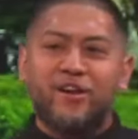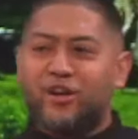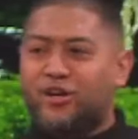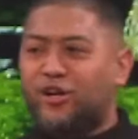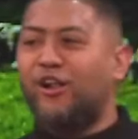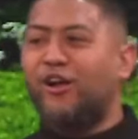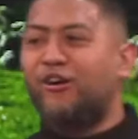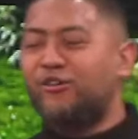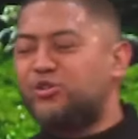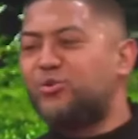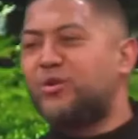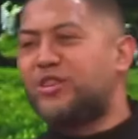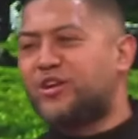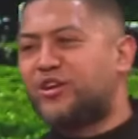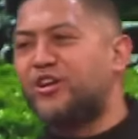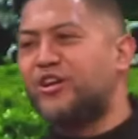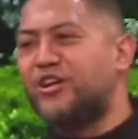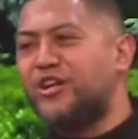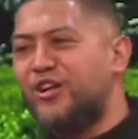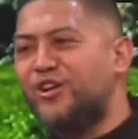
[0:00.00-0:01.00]
going to close with
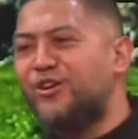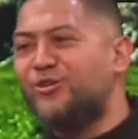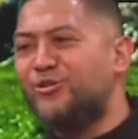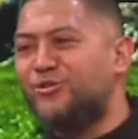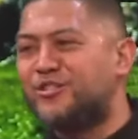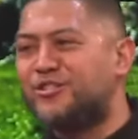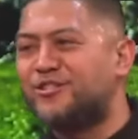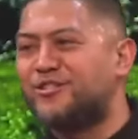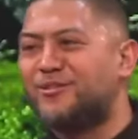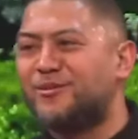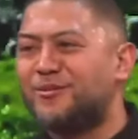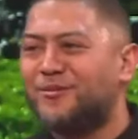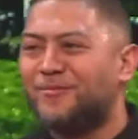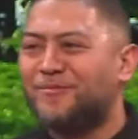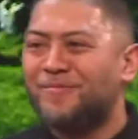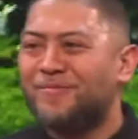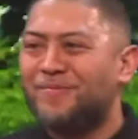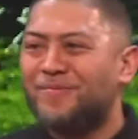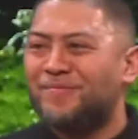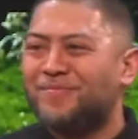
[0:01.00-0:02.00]
good news,
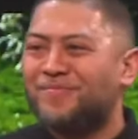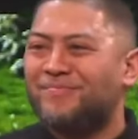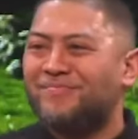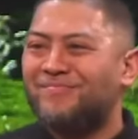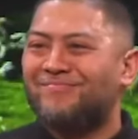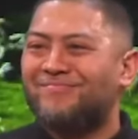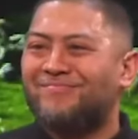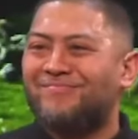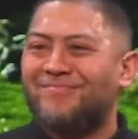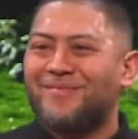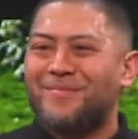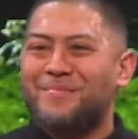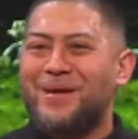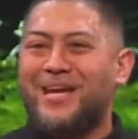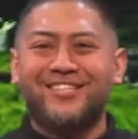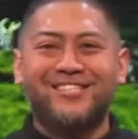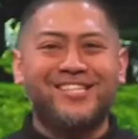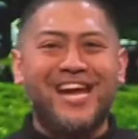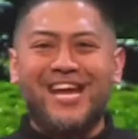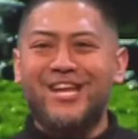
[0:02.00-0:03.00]

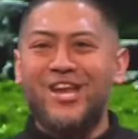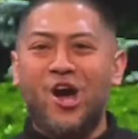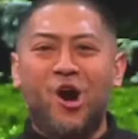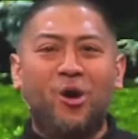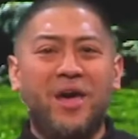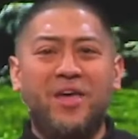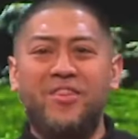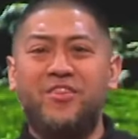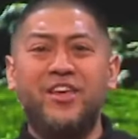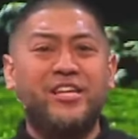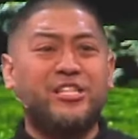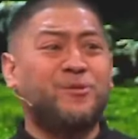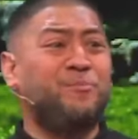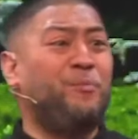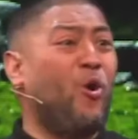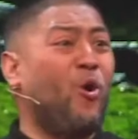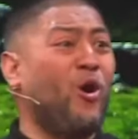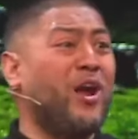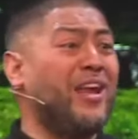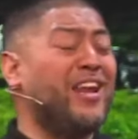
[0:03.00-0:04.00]
because I know at this
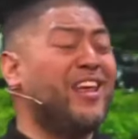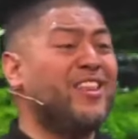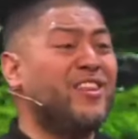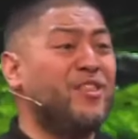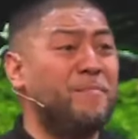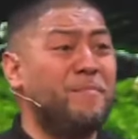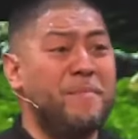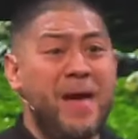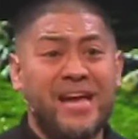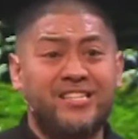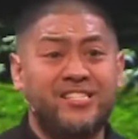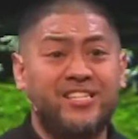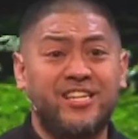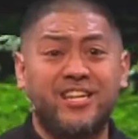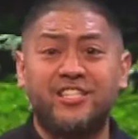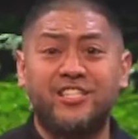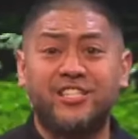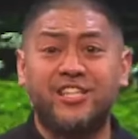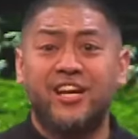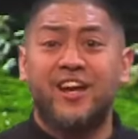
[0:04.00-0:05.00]
point in the
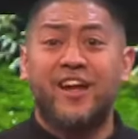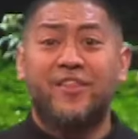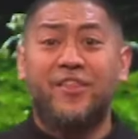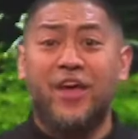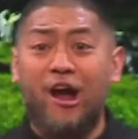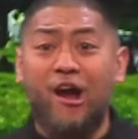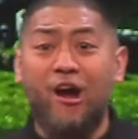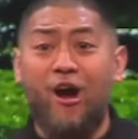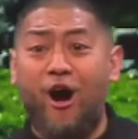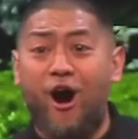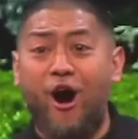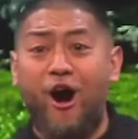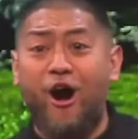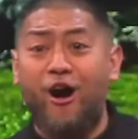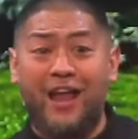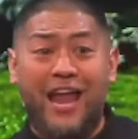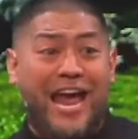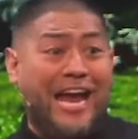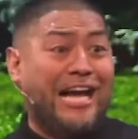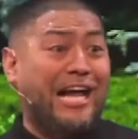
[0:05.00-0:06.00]
message, there
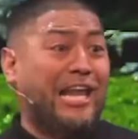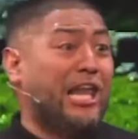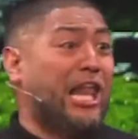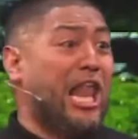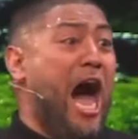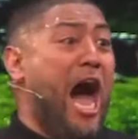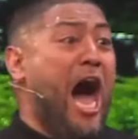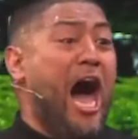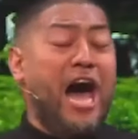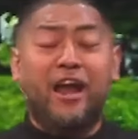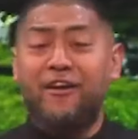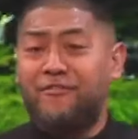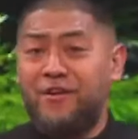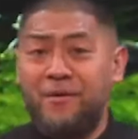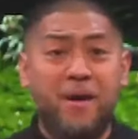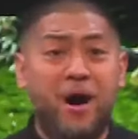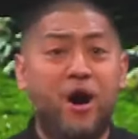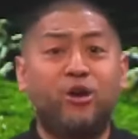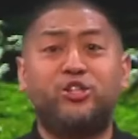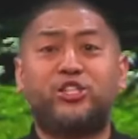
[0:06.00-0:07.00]
are like a lot of
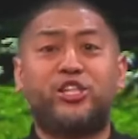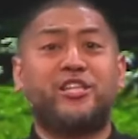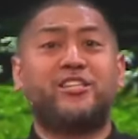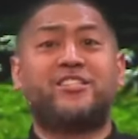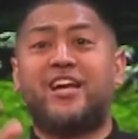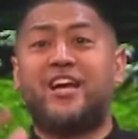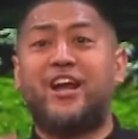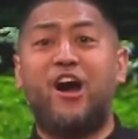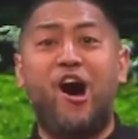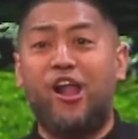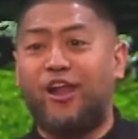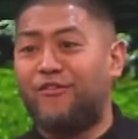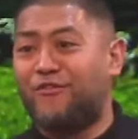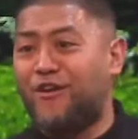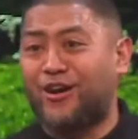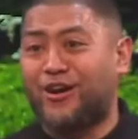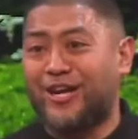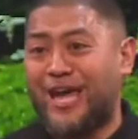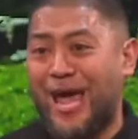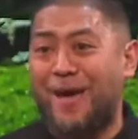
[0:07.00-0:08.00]
emotions at all of
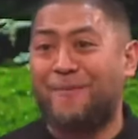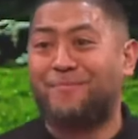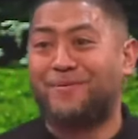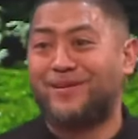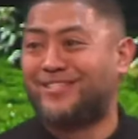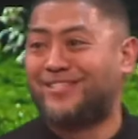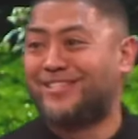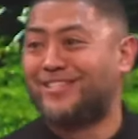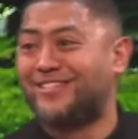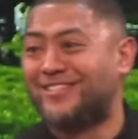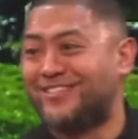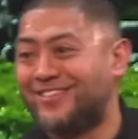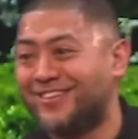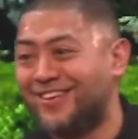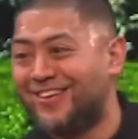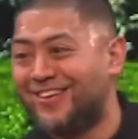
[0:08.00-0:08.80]
our campuses.